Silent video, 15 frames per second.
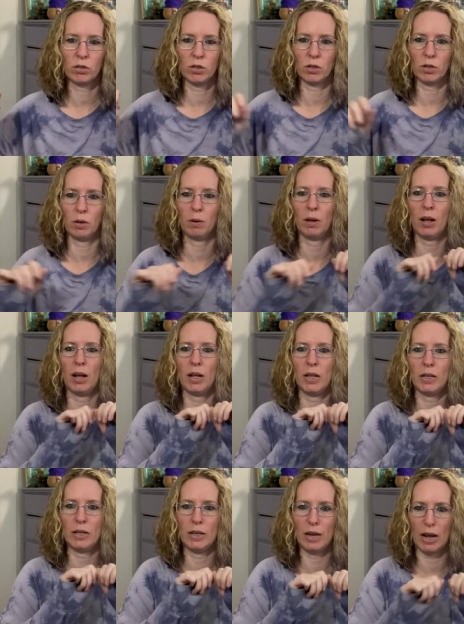to
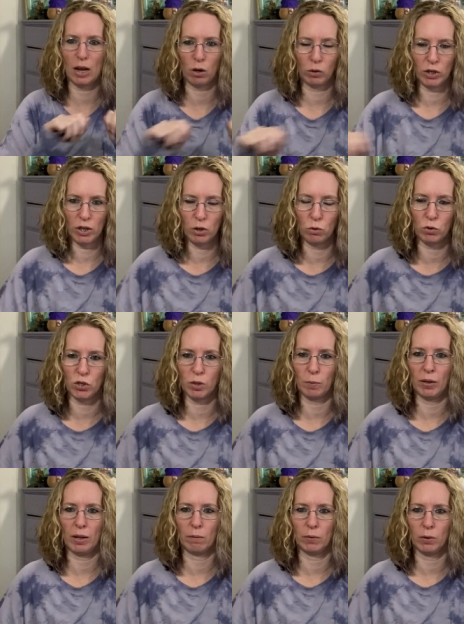now use some of
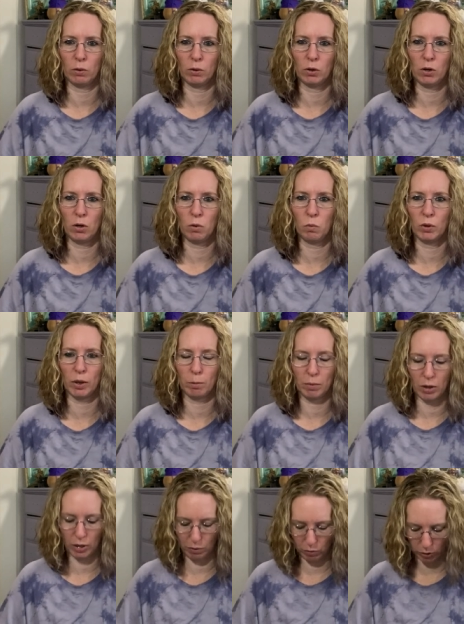that Velcro when I'm
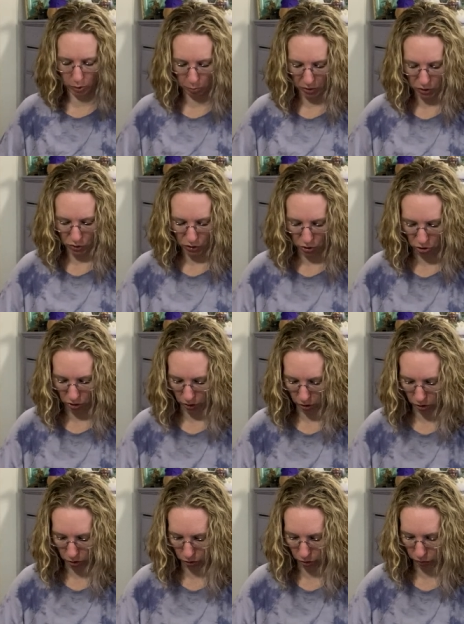not even going to be stitching
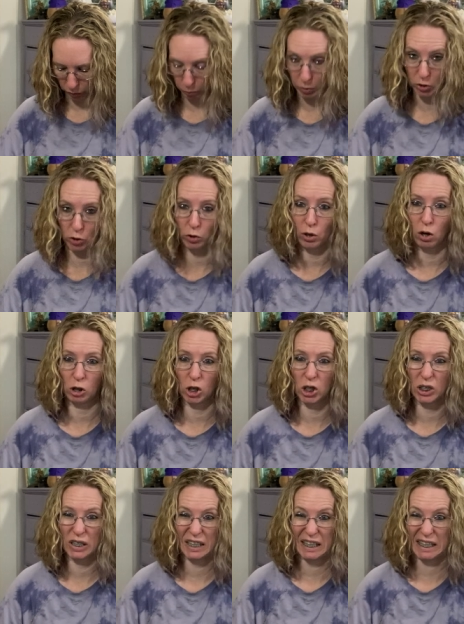on her for much
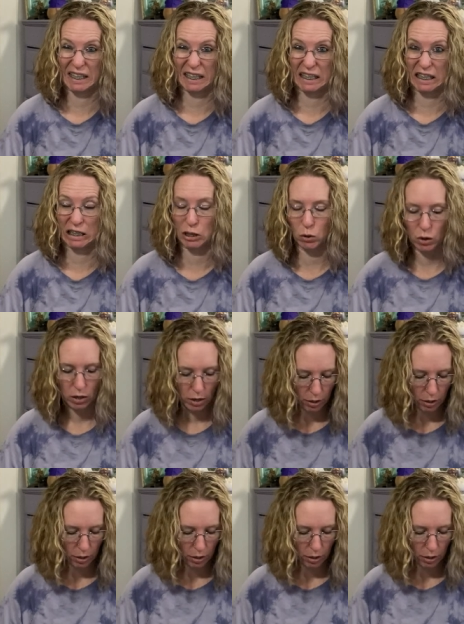longer. So